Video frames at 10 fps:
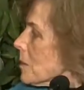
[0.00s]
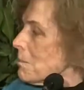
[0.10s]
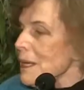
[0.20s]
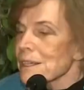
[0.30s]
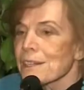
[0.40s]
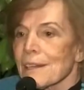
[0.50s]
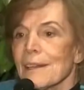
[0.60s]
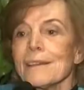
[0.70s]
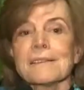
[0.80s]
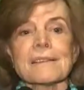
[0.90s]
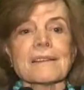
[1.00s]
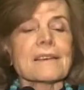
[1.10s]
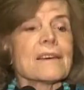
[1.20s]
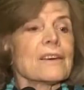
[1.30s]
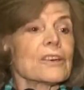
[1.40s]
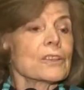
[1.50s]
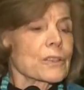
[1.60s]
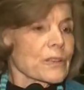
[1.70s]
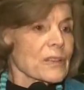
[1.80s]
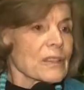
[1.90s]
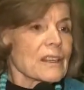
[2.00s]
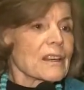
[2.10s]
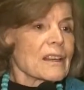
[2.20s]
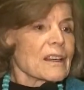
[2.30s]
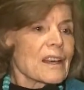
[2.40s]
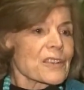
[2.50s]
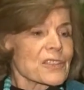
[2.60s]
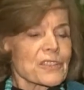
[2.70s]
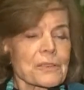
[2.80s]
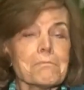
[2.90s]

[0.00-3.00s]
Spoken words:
maintain Earth as this